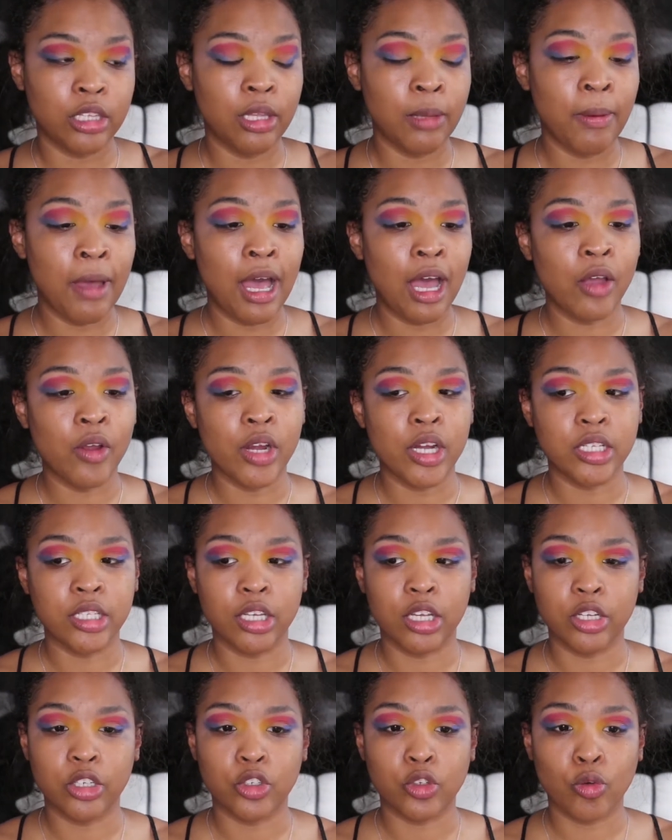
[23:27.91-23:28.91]
power to
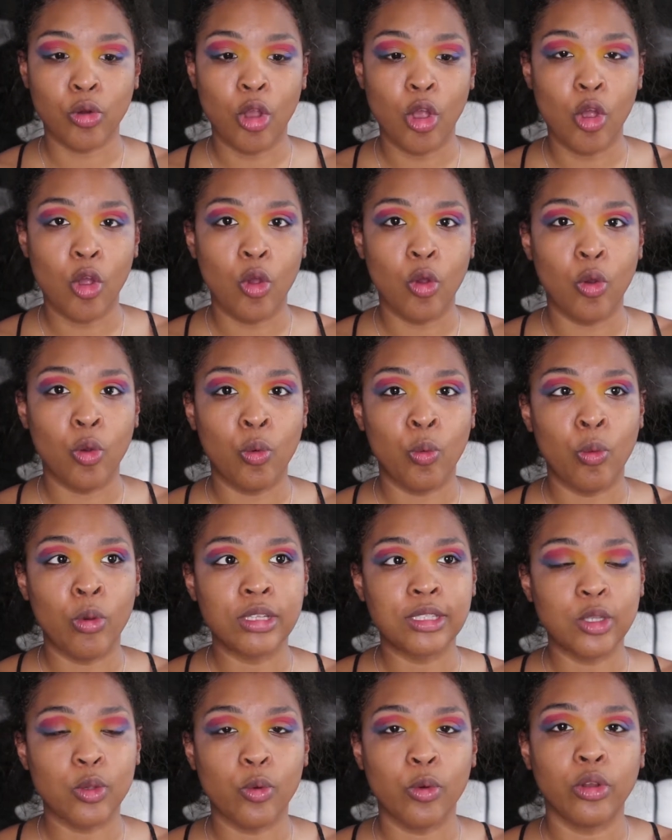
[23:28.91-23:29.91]
control
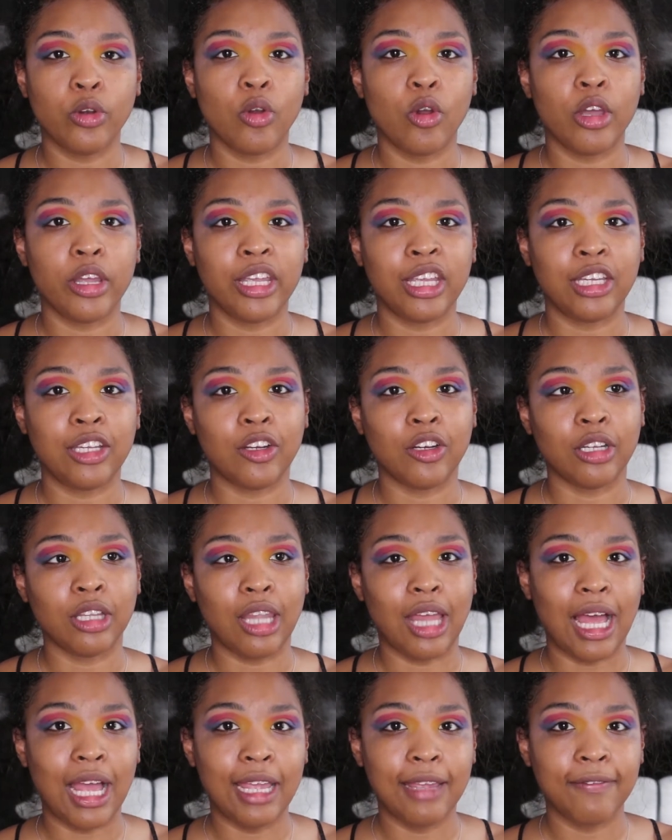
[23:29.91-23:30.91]
what's going on in your
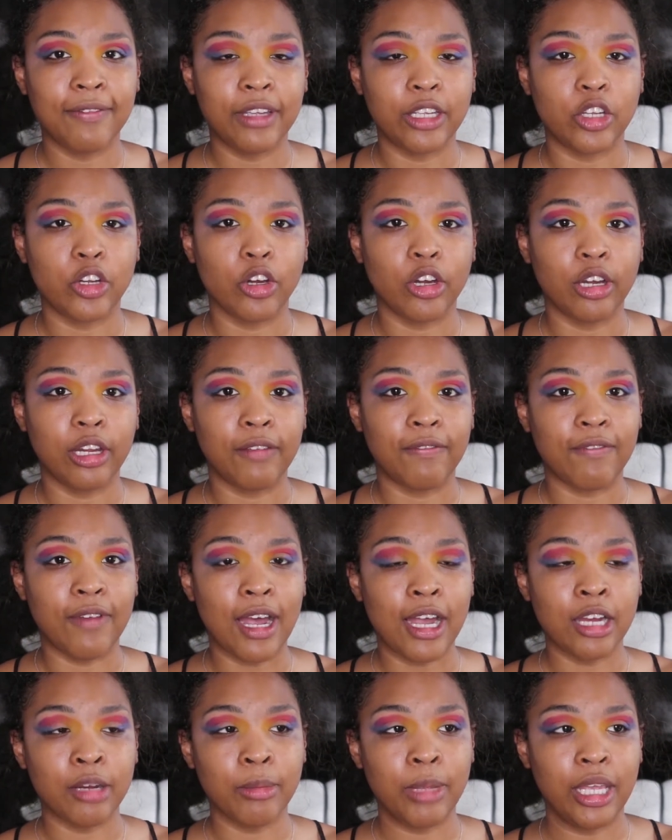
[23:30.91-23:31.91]
life and your
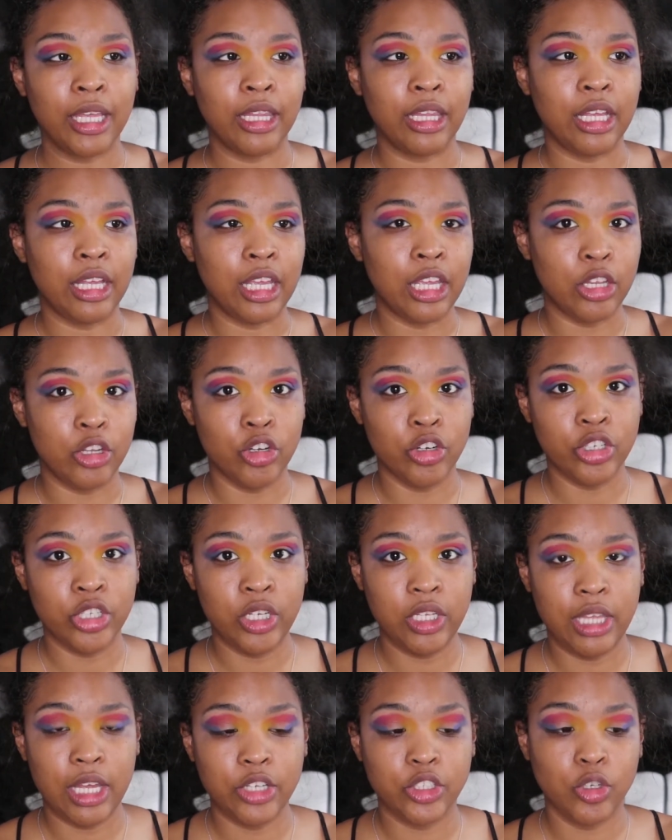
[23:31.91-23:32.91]
environment and the energy
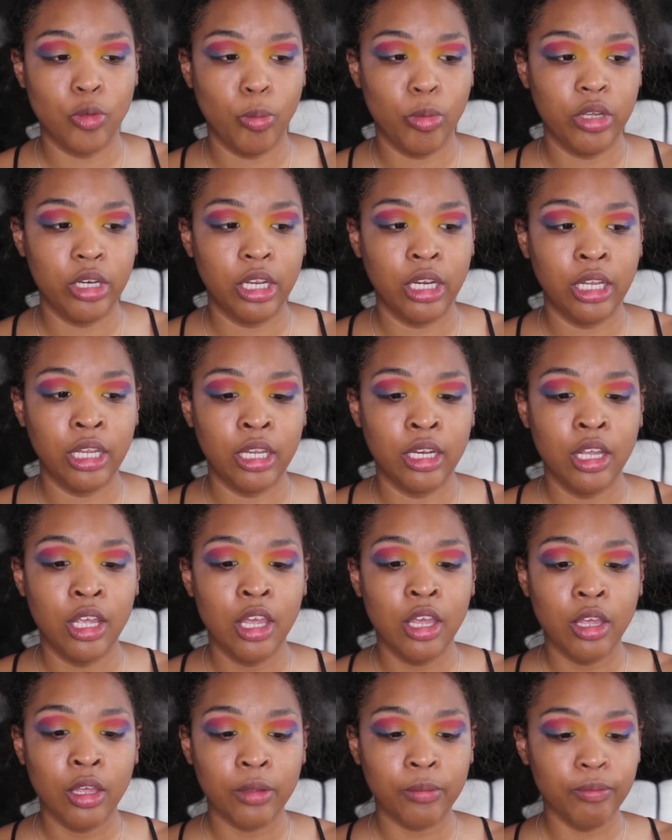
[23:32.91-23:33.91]
that you're putting in,
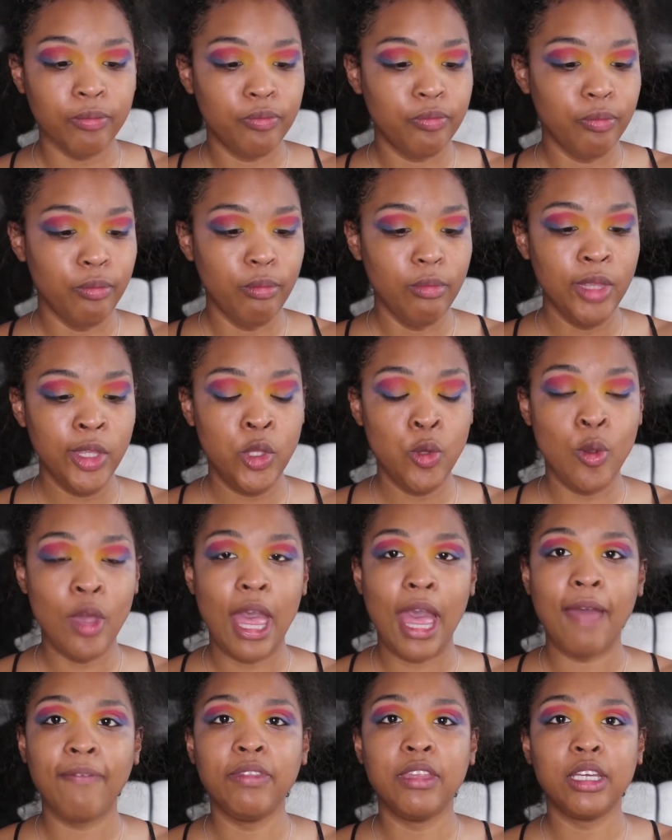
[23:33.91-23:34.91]
you
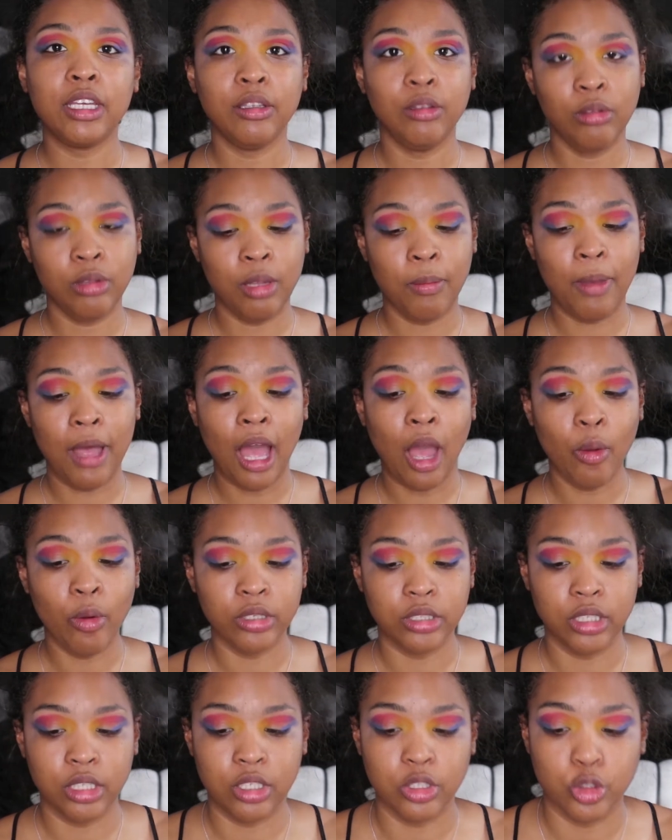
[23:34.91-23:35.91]
have the power
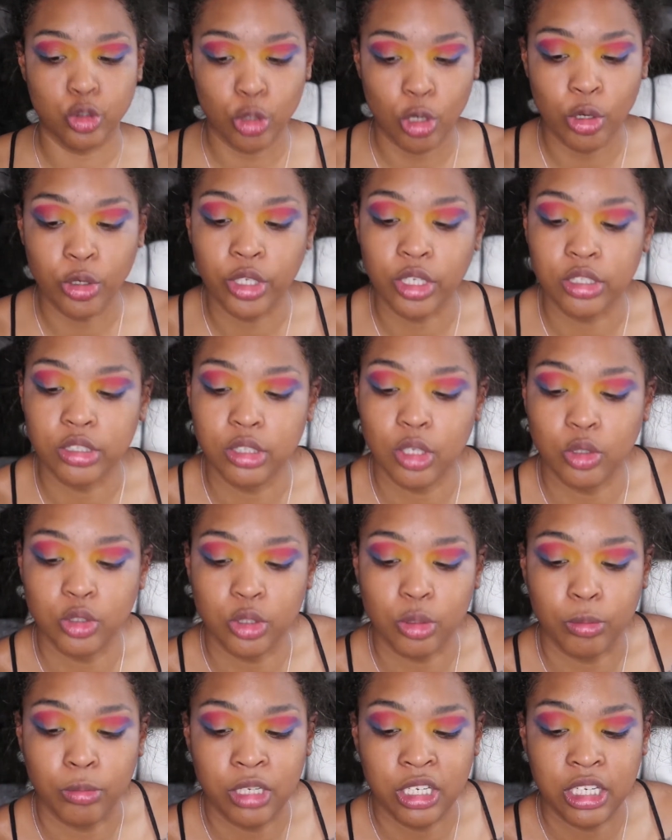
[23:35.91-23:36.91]
to control your
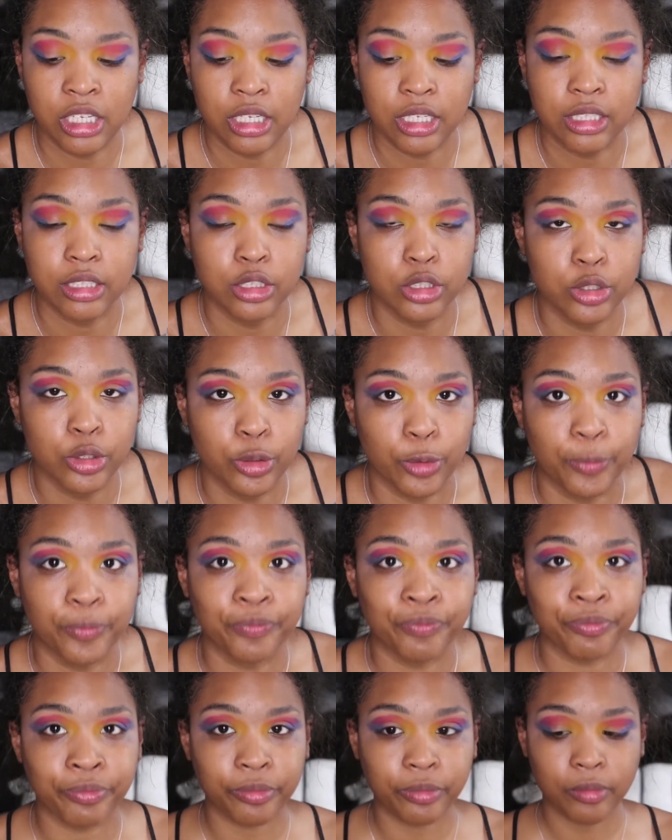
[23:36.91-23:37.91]
social media too.
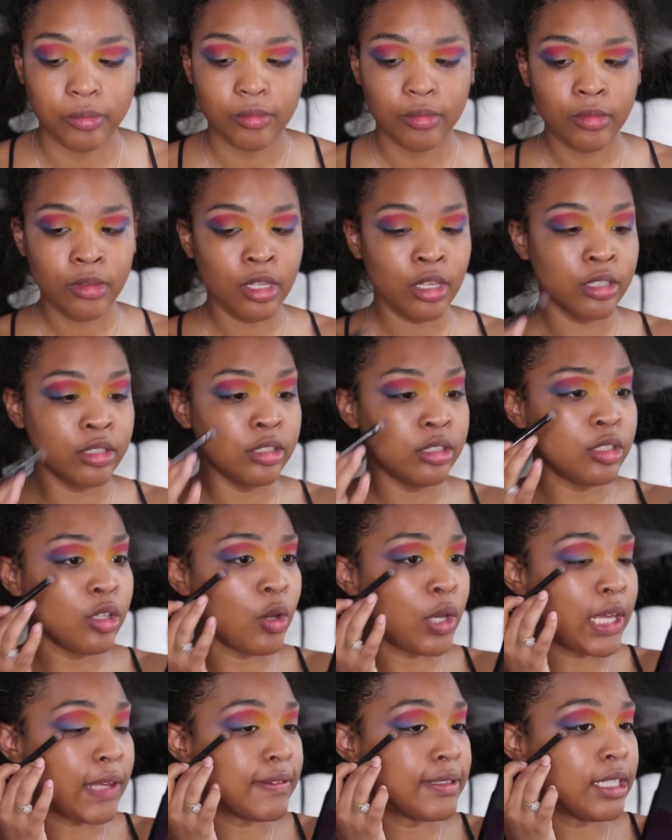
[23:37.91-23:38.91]
So
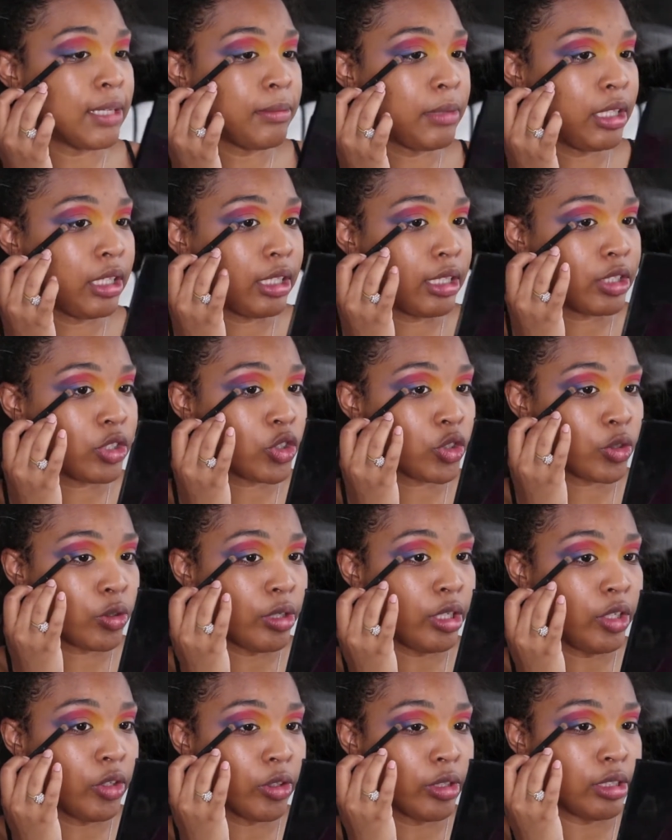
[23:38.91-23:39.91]
if something is
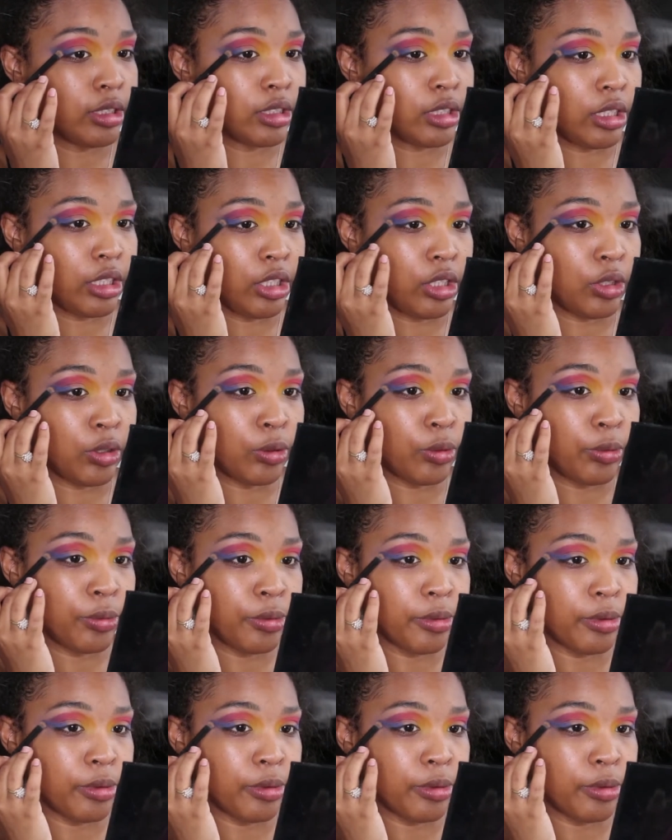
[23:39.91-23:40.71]
triggering to you,